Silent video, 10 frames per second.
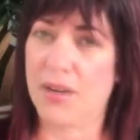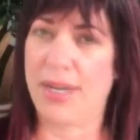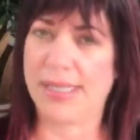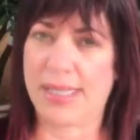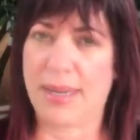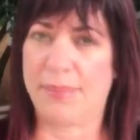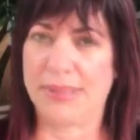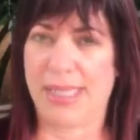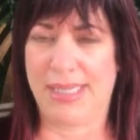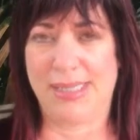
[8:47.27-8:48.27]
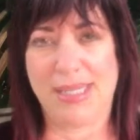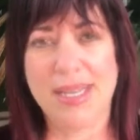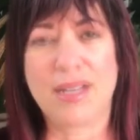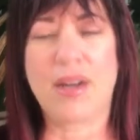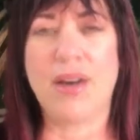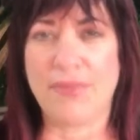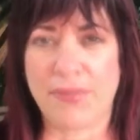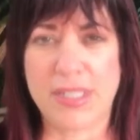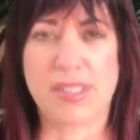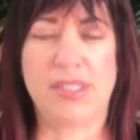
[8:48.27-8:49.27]
crazy couple days, go have a
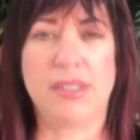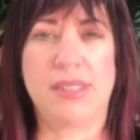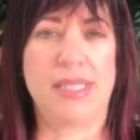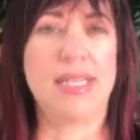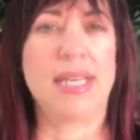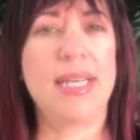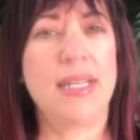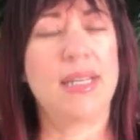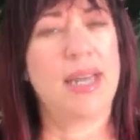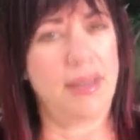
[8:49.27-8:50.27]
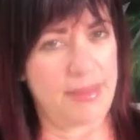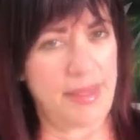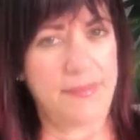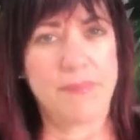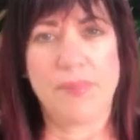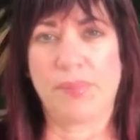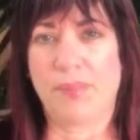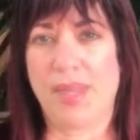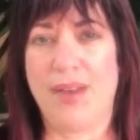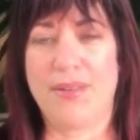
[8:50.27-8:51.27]
fresh juice and eat healthy.
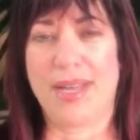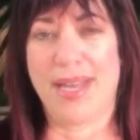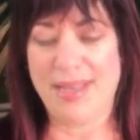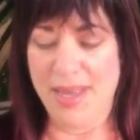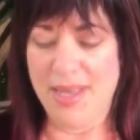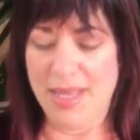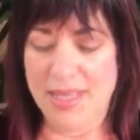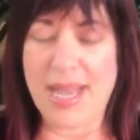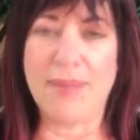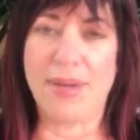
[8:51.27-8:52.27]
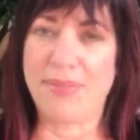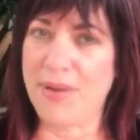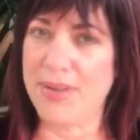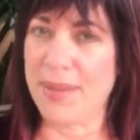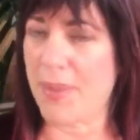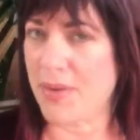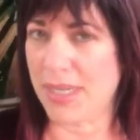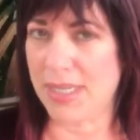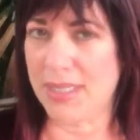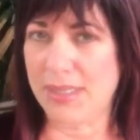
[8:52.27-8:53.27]
Okay, now I'm gonna throw in a
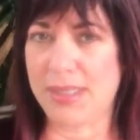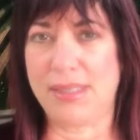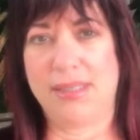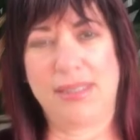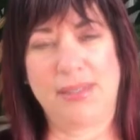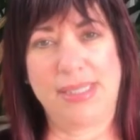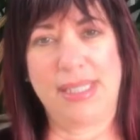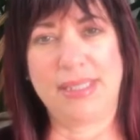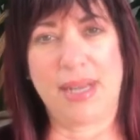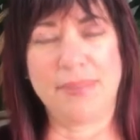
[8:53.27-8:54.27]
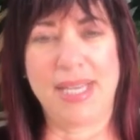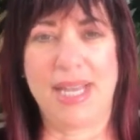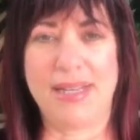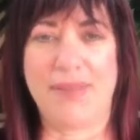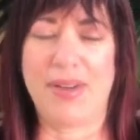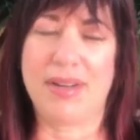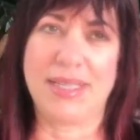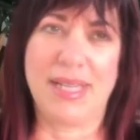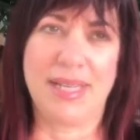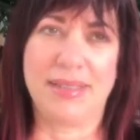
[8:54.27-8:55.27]
bonus. So I said top 10, I've already
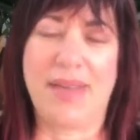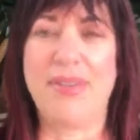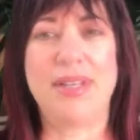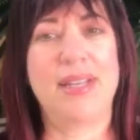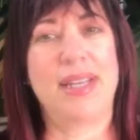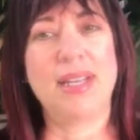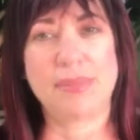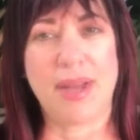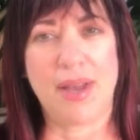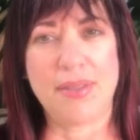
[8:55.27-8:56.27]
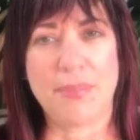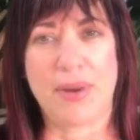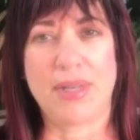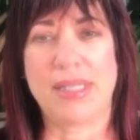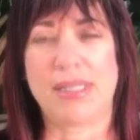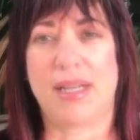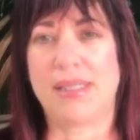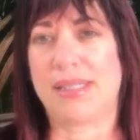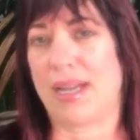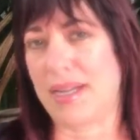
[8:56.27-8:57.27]
done 11. Here's my other bonus on
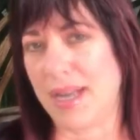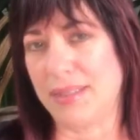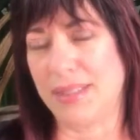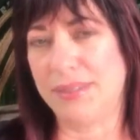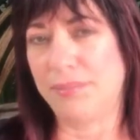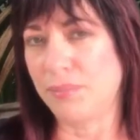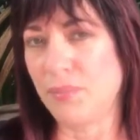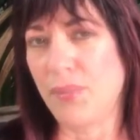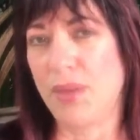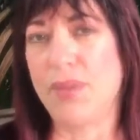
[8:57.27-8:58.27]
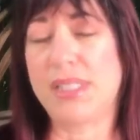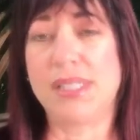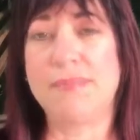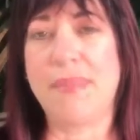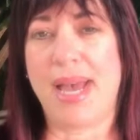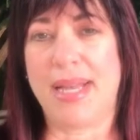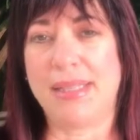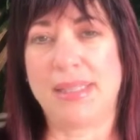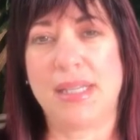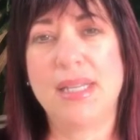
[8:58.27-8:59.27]
Stock Island, which is
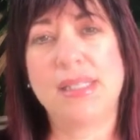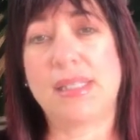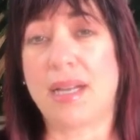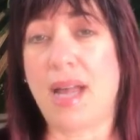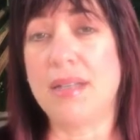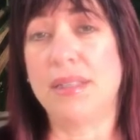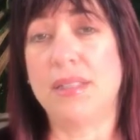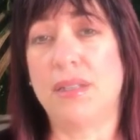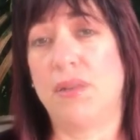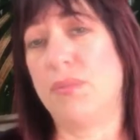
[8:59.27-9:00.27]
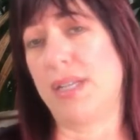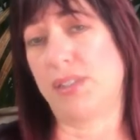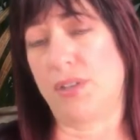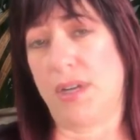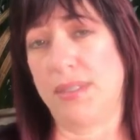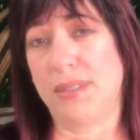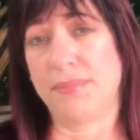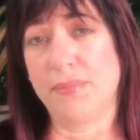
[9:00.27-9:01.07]
Matt's Stock Island restaurant,